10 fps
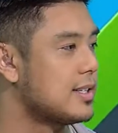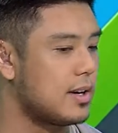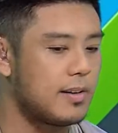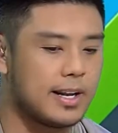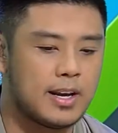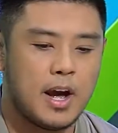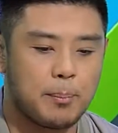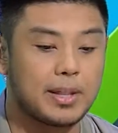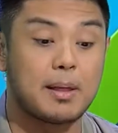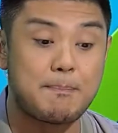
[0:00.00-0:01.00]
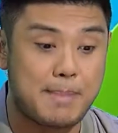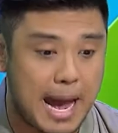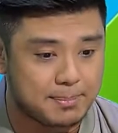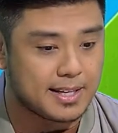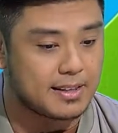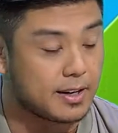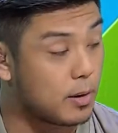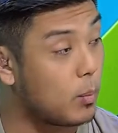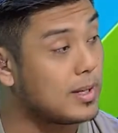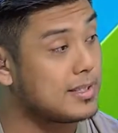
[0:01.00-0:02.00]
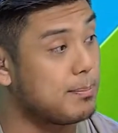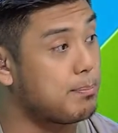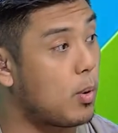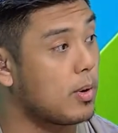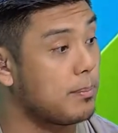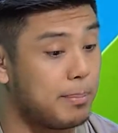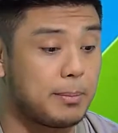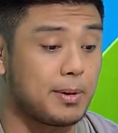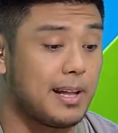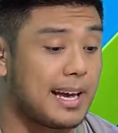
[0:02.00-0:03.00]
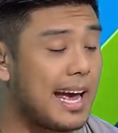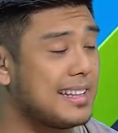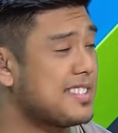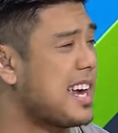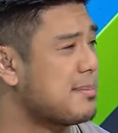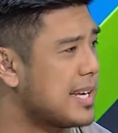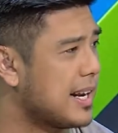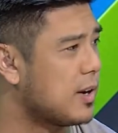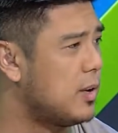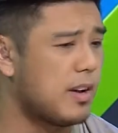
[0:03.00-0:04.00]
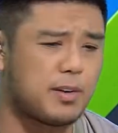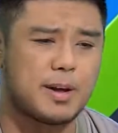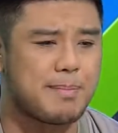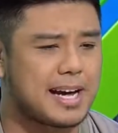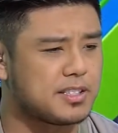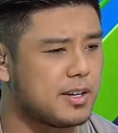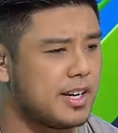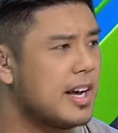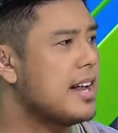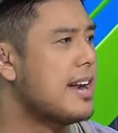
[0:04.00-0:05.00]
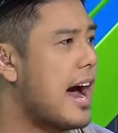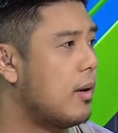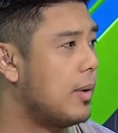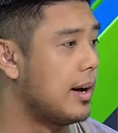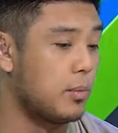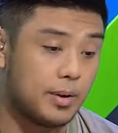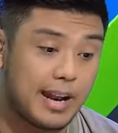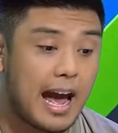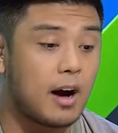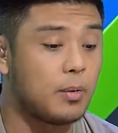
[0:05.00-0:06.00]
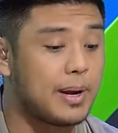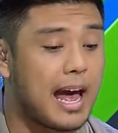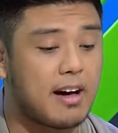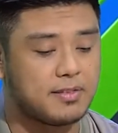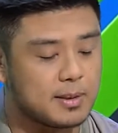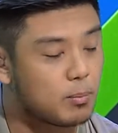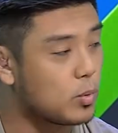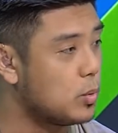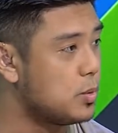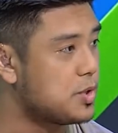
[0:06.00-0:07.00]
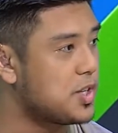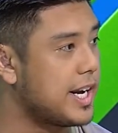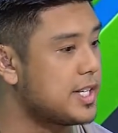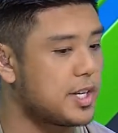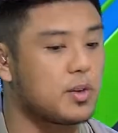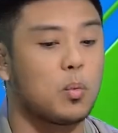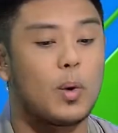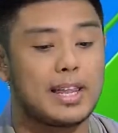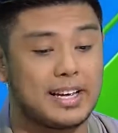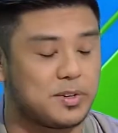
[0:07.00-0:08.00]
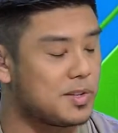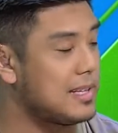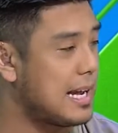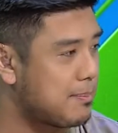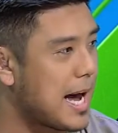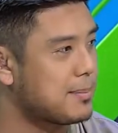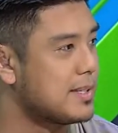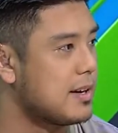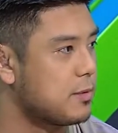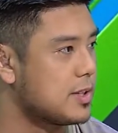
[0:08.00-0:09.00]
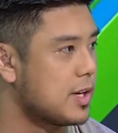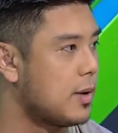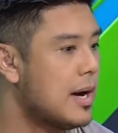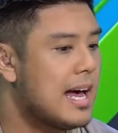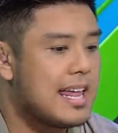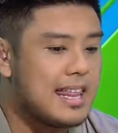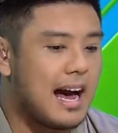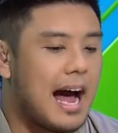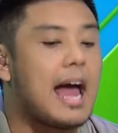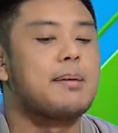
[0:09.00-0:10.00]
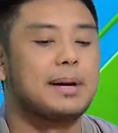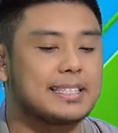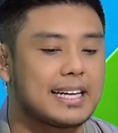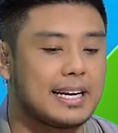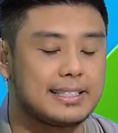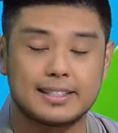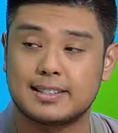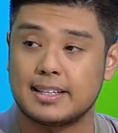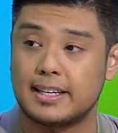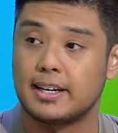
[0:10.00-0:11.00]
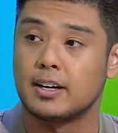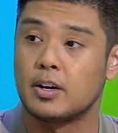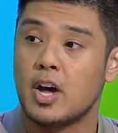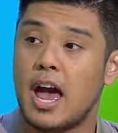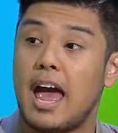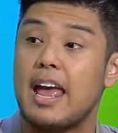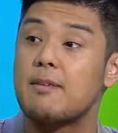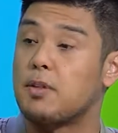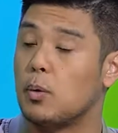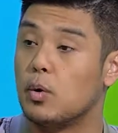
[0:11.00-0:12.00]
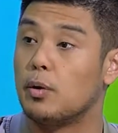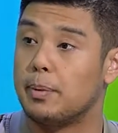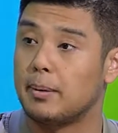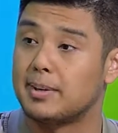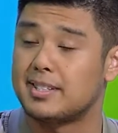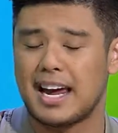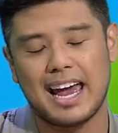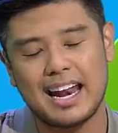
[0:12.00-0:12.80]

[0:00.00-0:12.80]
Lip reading: already, but the maps I think are what's important. People are like, hey, this game's getting old. I've already mastered it. Now what? Well, now we have some rules changing. The way that you select maps are different. So I am excited to see here if they will be able to stay, and I